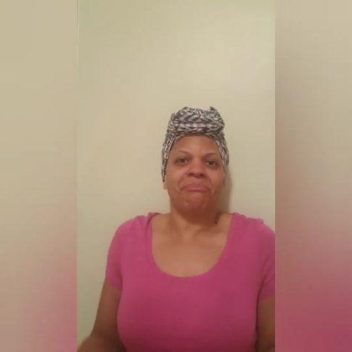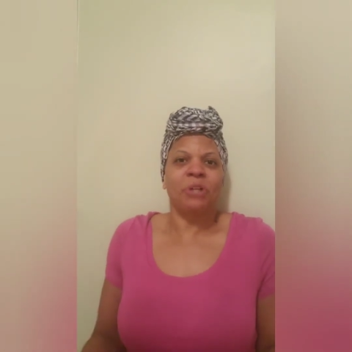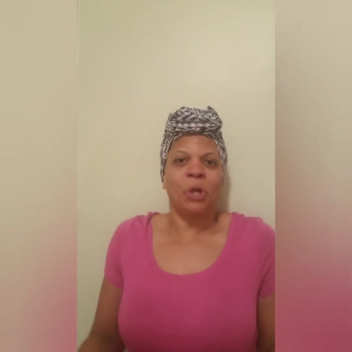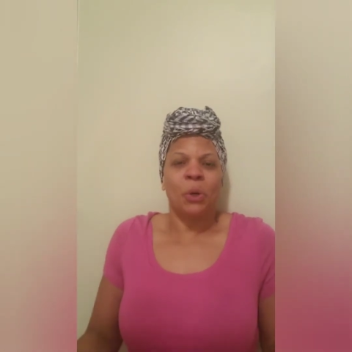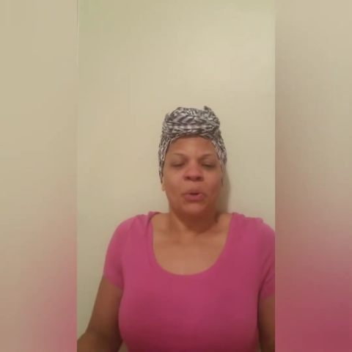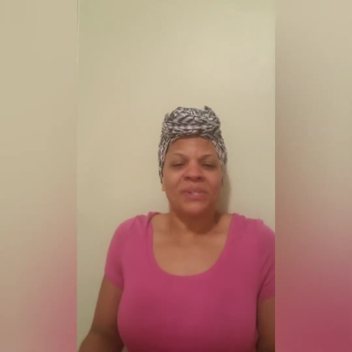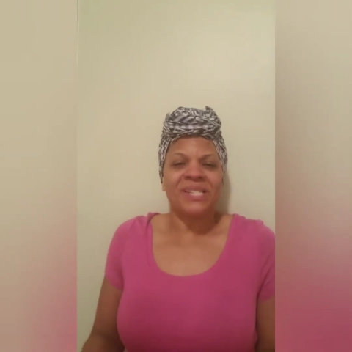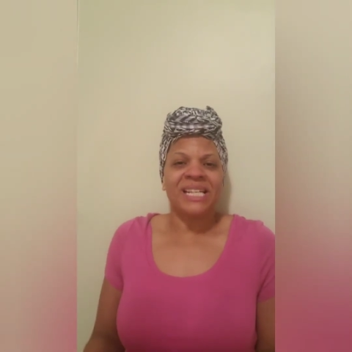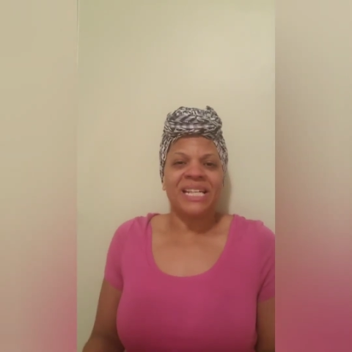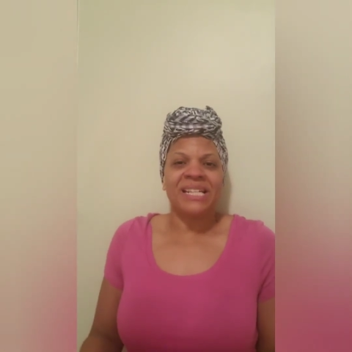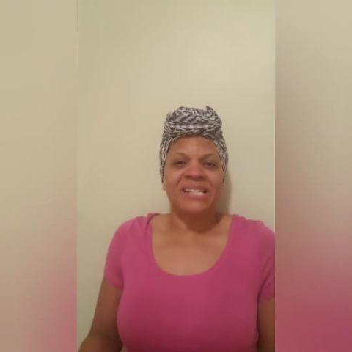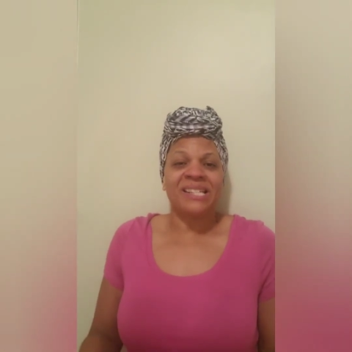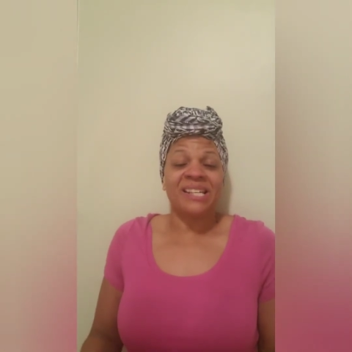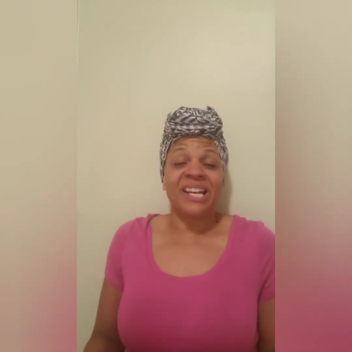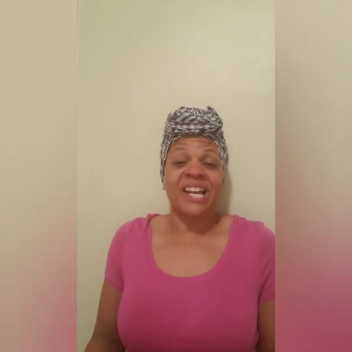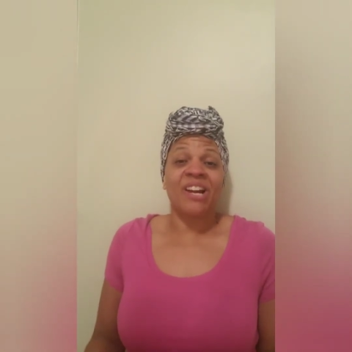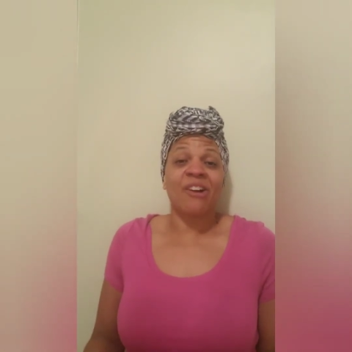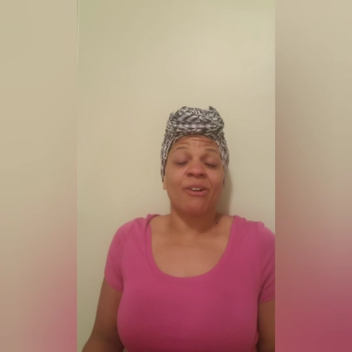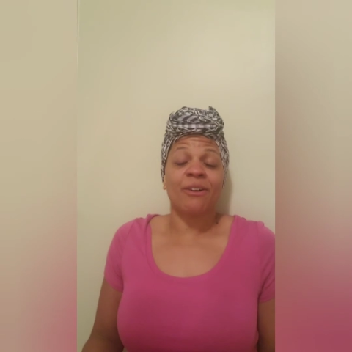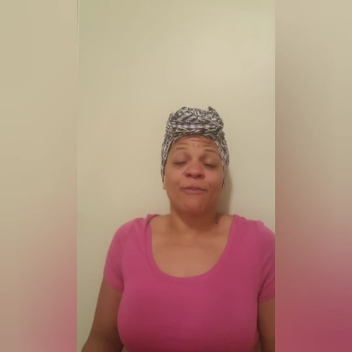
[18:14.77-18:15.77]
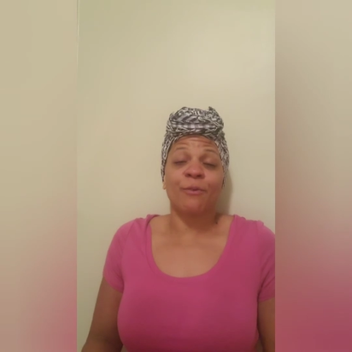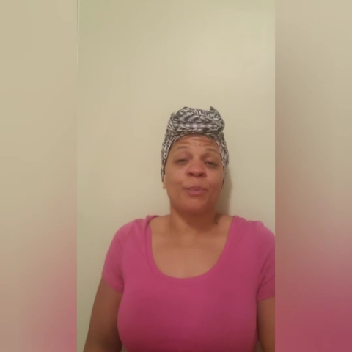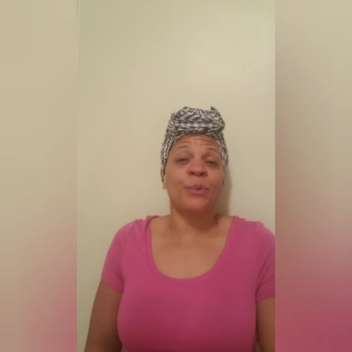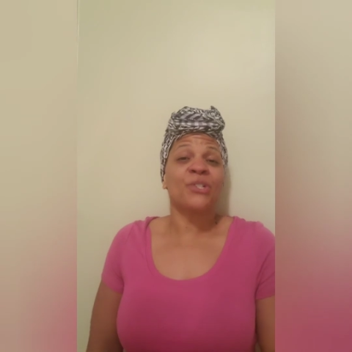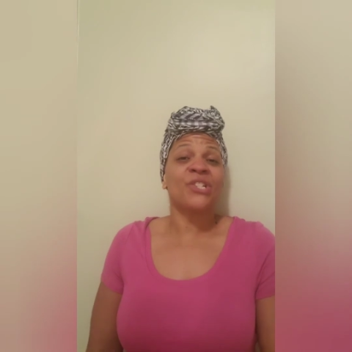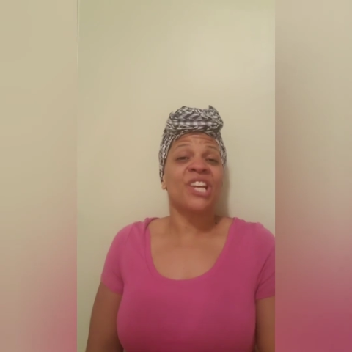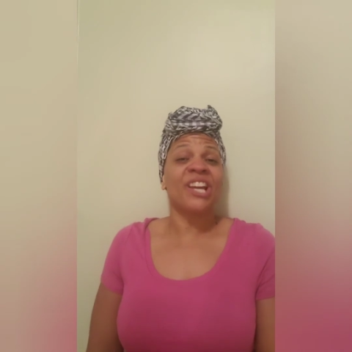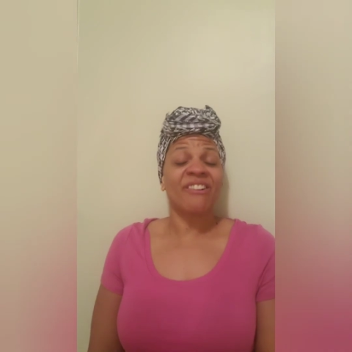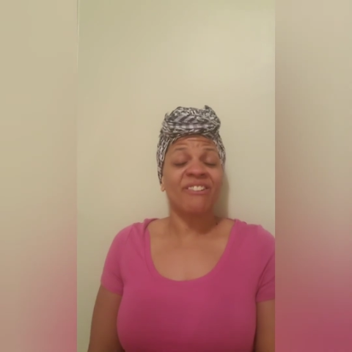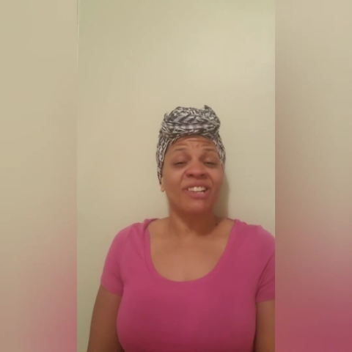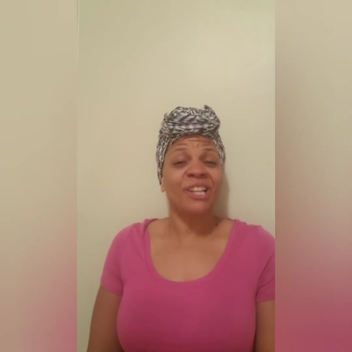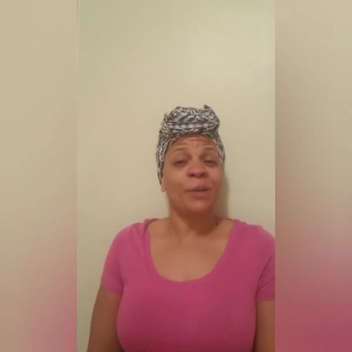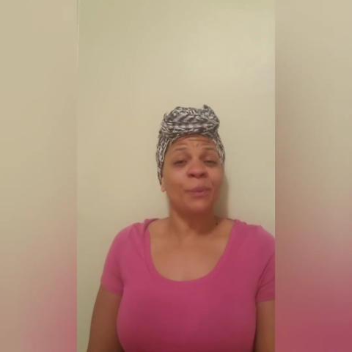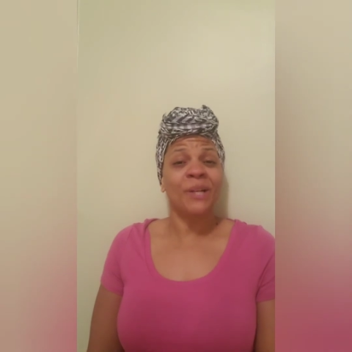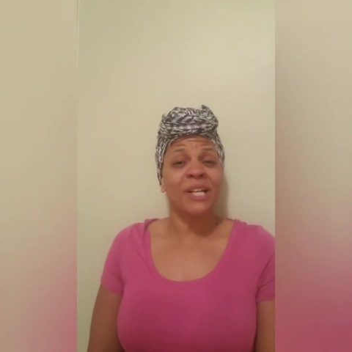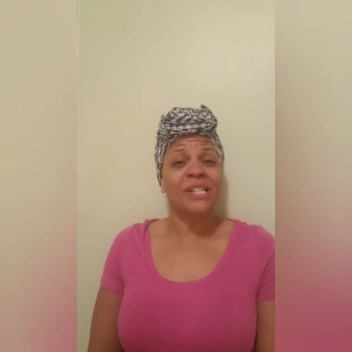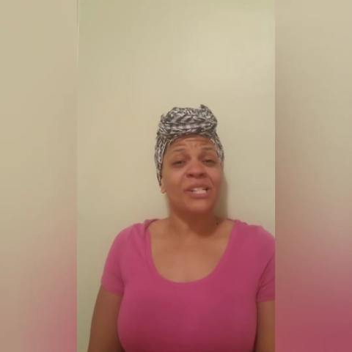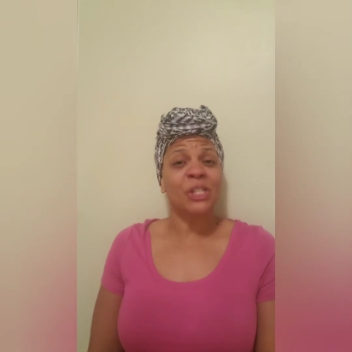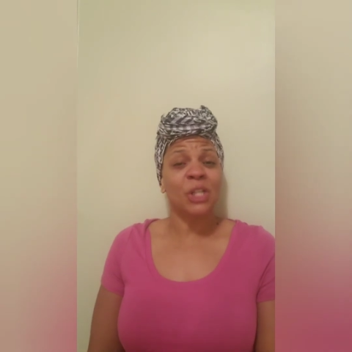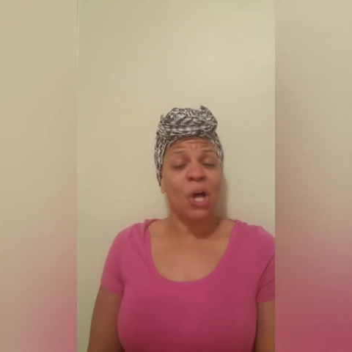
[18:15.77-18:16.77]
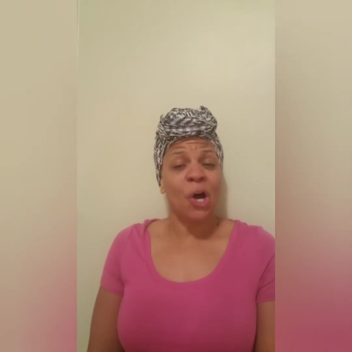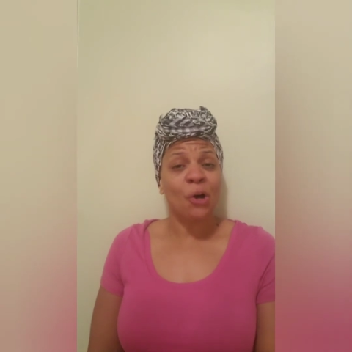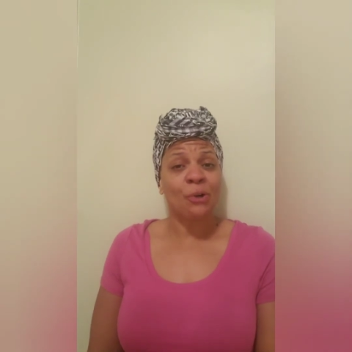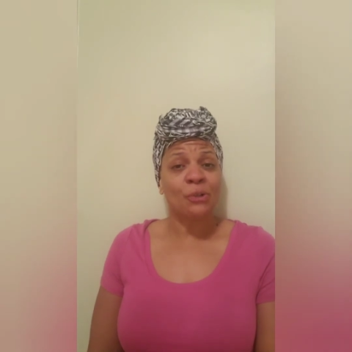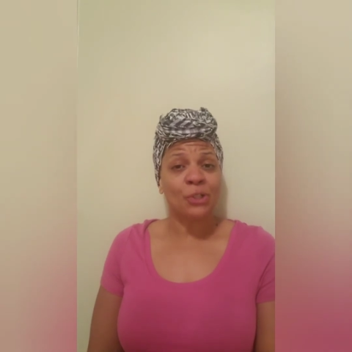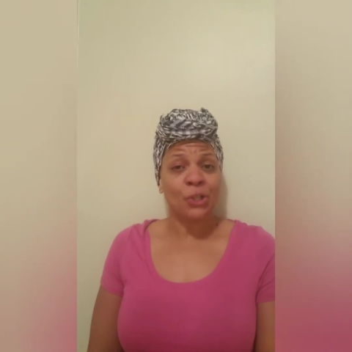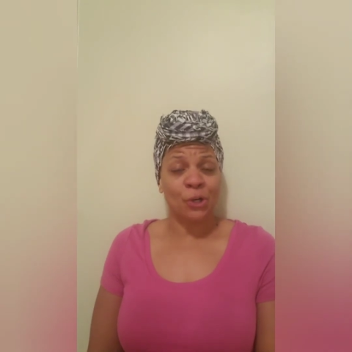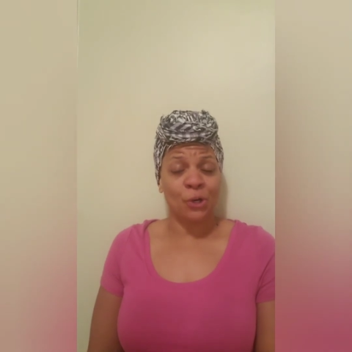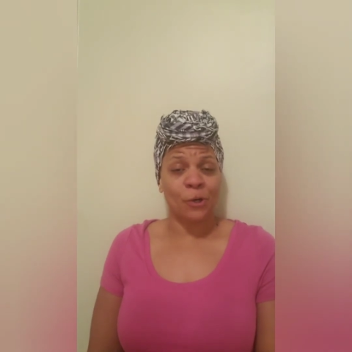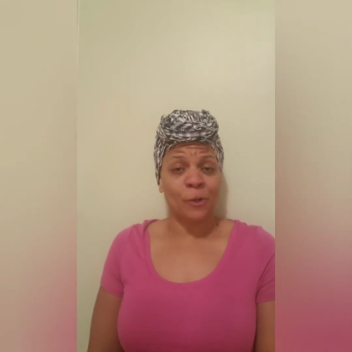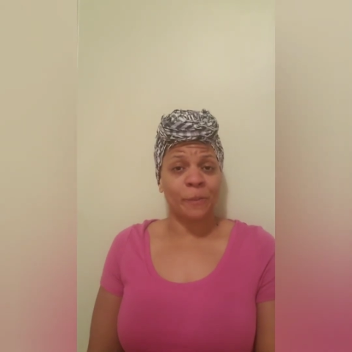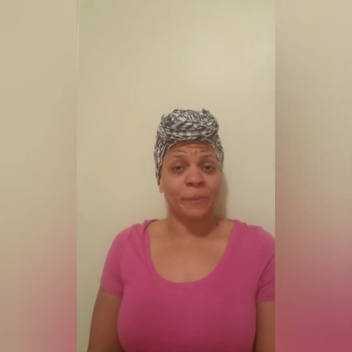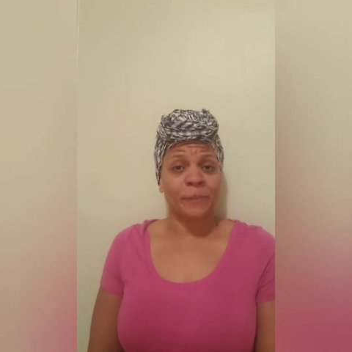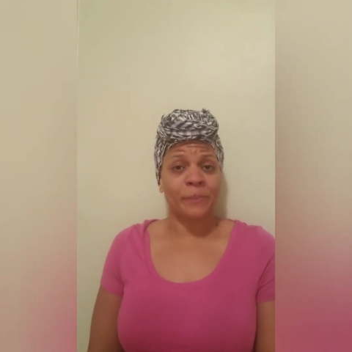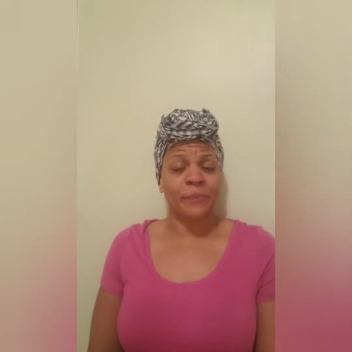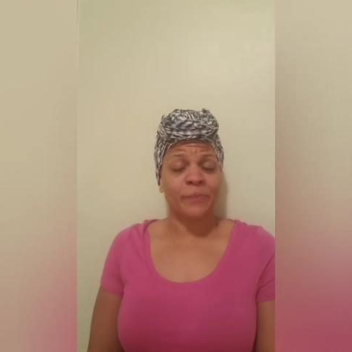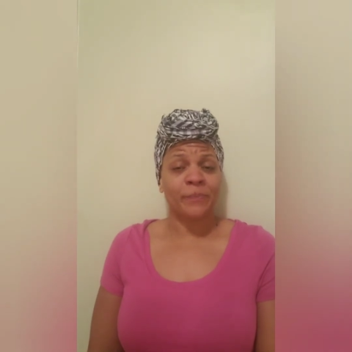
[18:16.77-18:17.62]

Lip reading: goes into caregiving, particularly when it's long term.